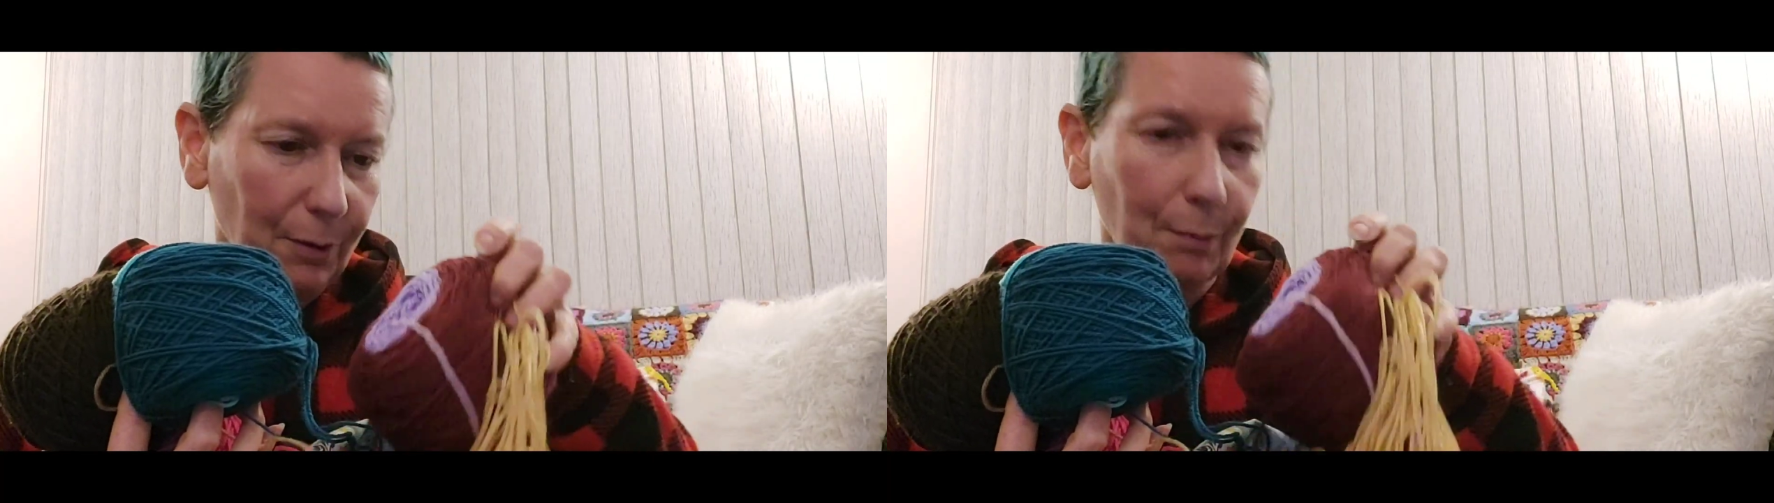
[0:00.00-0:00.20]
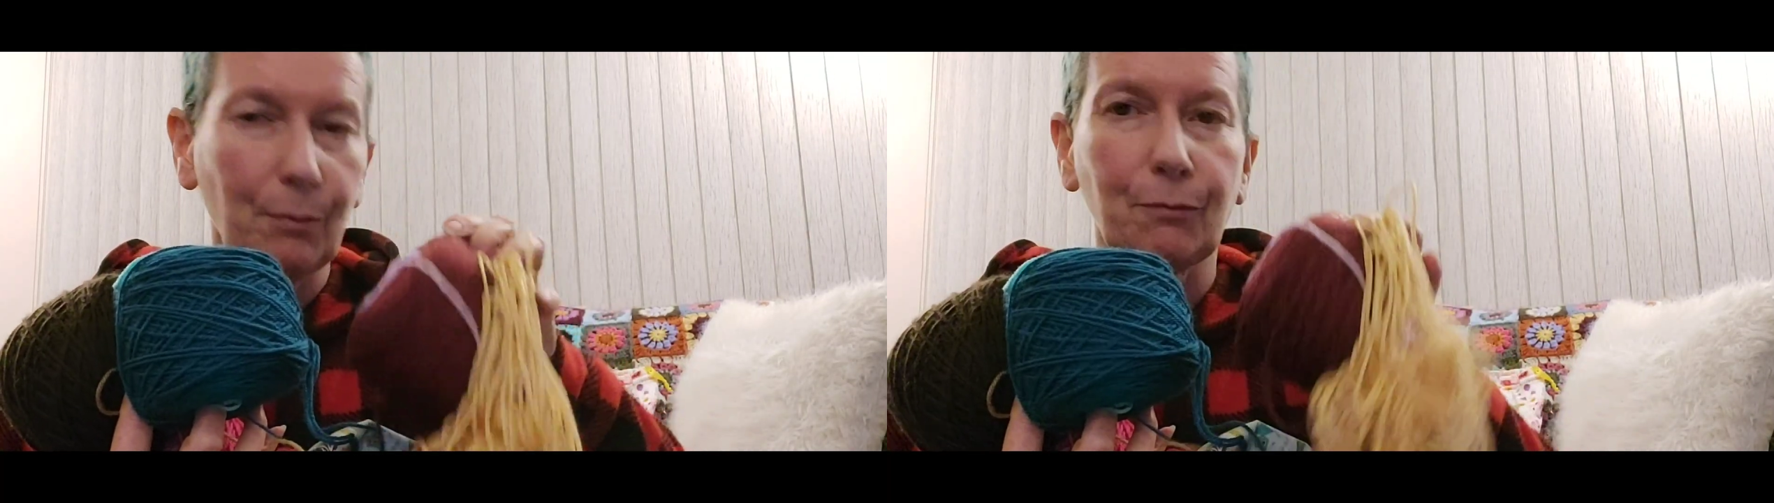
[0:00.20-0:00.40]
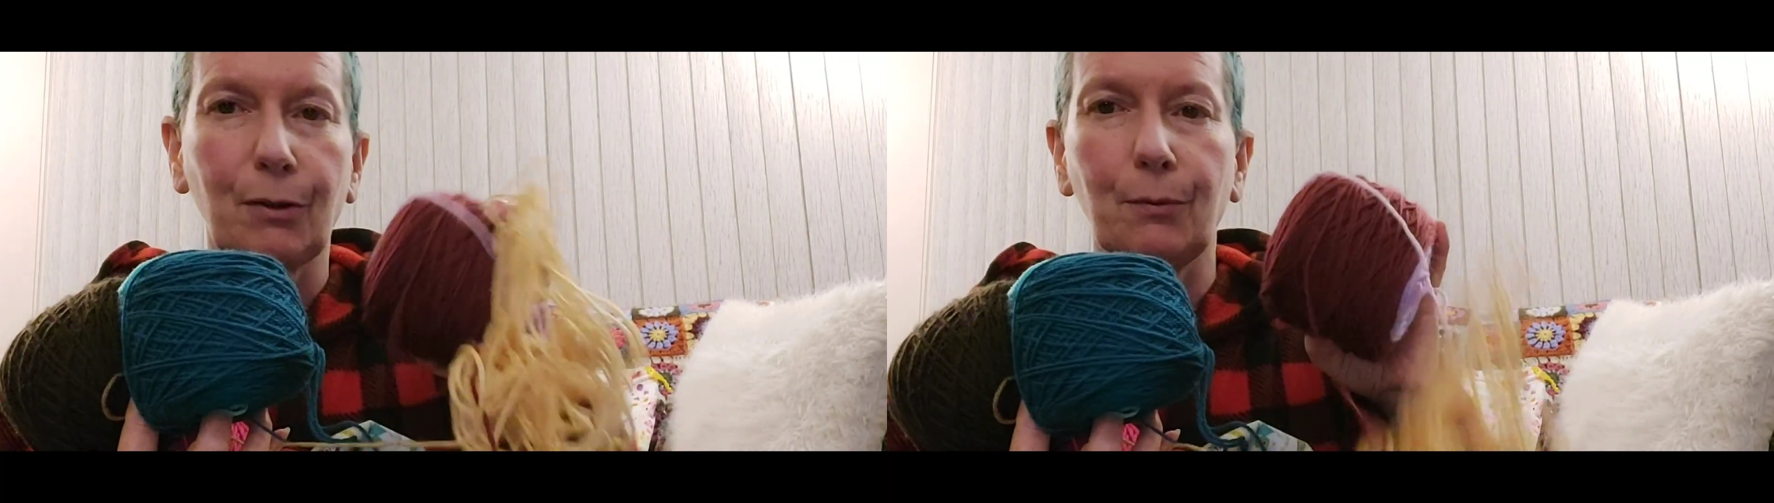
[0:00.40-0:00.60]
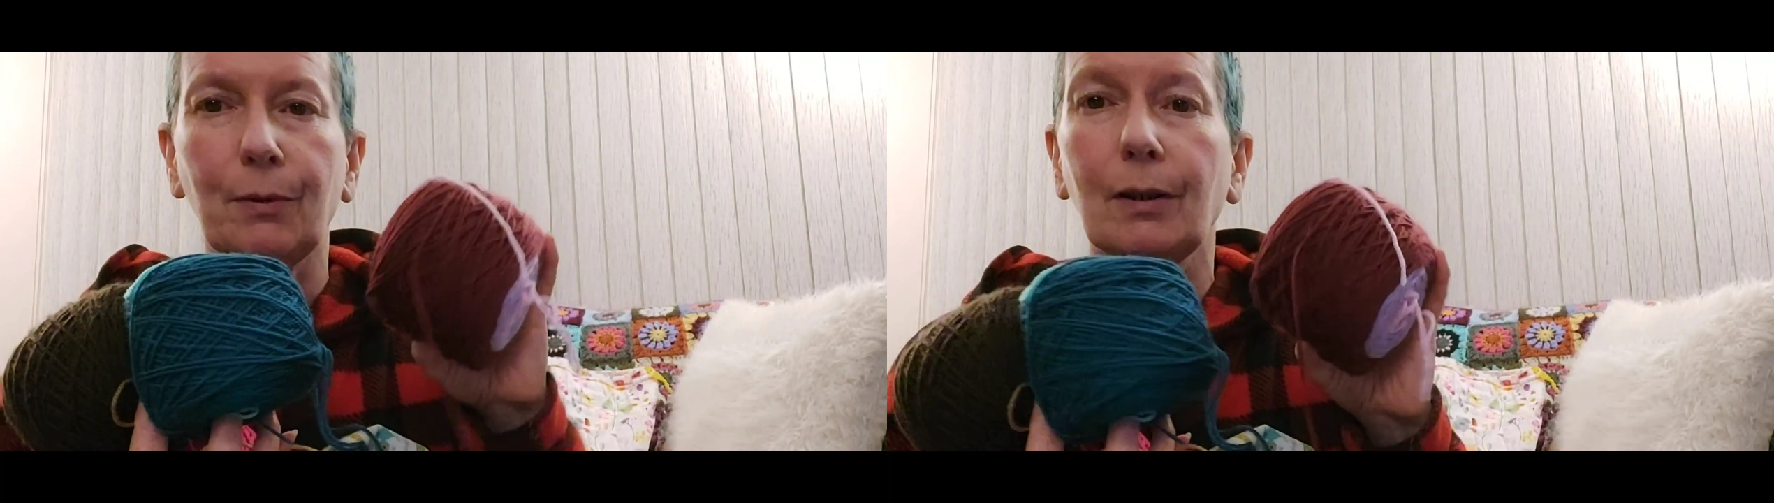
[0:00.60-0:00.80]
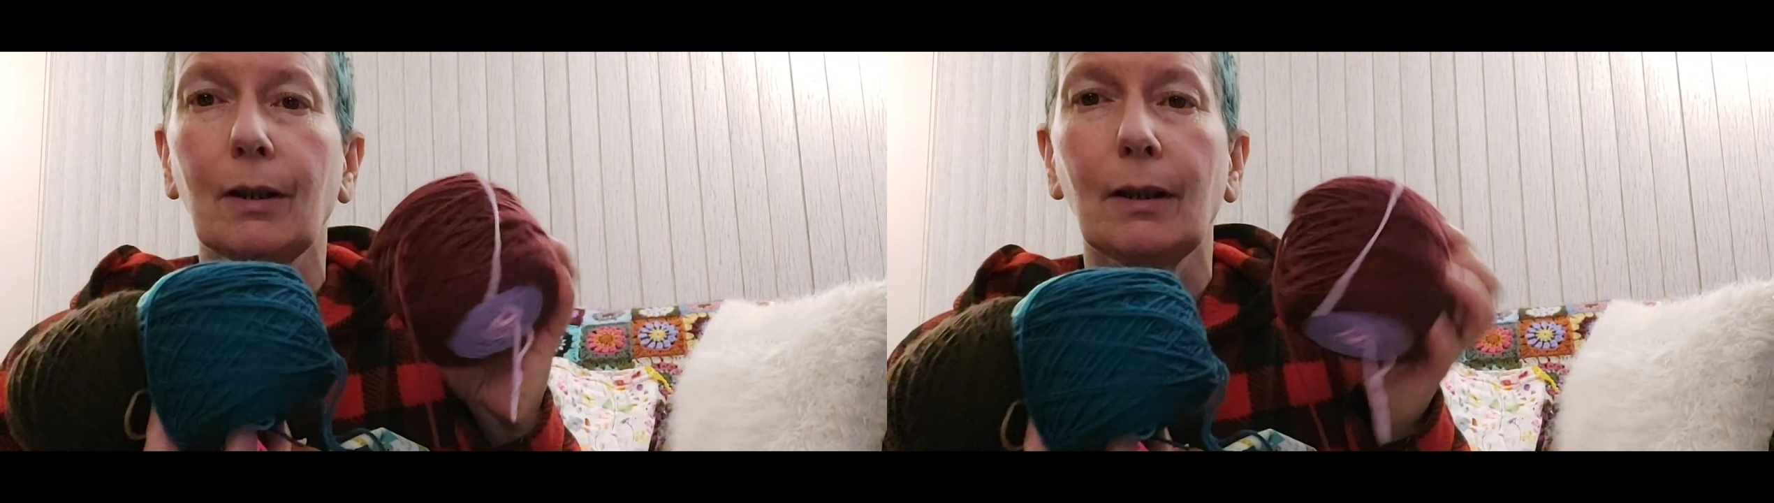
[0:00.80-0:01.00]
with maroon.